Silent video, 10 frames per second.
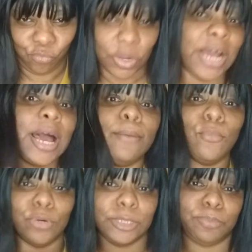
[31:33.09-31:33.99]
I got
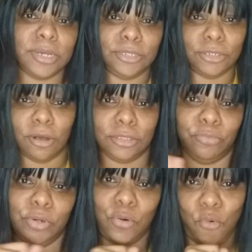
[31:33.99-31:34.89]
more space, y'all, to
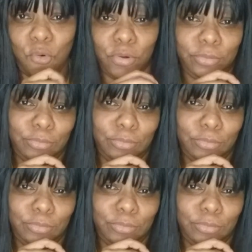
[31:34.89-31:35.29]
record.